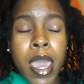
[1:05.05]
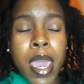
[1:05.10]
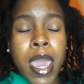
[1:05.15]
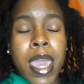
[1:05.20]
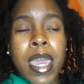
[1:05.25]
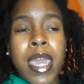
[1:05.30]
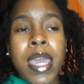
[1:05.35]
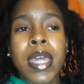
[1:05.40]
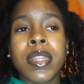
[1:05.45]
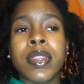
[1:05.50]

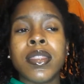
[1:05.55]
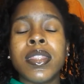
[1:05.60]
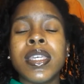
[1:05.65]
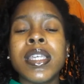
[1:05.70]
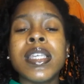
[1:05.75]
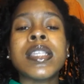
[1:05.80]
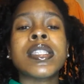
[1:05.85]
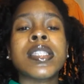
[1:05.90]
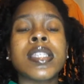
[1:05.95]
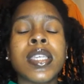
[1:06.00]
And
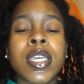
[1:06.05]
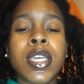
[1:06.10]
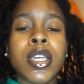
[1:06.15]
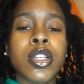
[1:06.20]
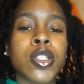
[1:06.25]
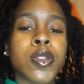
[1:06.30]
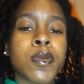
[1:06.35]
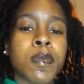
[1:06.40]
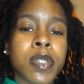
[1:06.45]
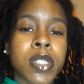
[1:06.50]
this year
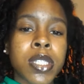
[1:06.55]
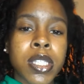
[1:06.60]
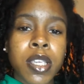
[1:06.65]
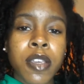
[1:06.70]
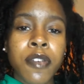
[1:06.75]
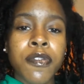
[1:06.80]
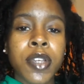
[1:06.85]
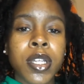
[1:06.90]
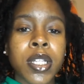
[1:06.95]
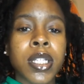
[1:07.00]

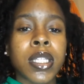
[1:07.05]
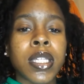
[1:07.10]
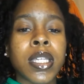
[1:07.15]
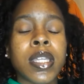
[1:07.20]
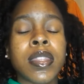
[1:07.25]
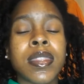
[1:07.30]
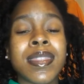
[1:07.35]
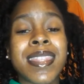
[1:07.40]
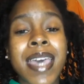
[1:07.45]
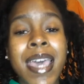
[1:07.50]

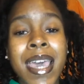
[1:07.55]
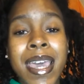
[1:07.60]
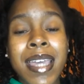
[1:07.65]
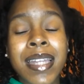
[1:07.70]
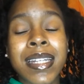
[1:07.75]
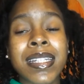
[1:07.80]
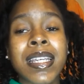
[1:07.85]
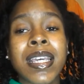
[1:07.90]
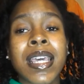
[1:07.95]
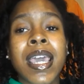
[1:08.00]
specifically,
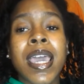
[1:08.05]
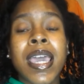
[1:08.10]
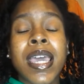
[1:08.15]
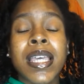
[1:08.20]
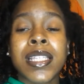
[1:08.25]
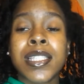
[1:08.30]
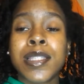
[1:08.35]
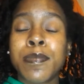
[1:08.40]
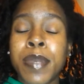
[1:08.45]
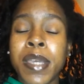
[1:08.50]
that
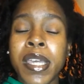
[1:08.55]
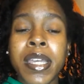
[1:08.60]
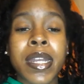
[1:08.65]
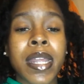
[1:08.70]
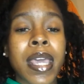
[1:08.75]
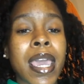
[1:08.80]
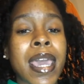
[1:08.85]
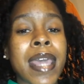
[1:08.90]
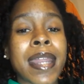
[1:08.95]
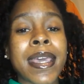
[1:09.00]
has been
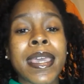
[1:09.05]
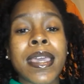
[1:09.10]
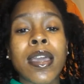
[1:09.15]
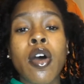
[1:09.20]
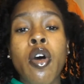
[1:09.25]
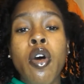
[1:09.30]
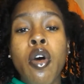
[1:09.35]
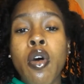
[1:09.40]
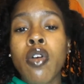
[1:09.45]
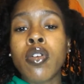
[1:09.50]
at an
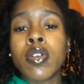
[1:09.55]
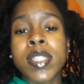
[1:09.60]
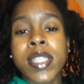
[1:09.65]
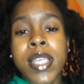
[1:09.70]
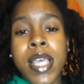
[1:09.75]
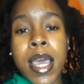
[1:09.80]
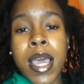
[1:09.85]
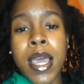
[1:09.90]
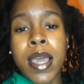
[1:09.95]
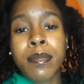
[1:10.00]

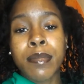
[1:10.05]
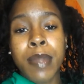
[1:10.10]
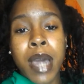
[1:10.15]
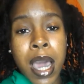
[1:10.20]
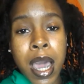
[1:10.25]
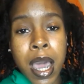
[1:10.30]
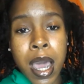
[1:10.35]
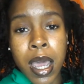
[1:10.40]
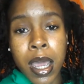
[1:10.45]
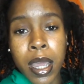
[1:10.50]
all-time
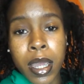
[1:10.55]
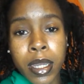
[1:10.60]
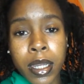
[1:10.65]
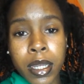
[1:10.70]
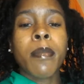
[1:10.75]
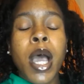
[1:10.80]
high.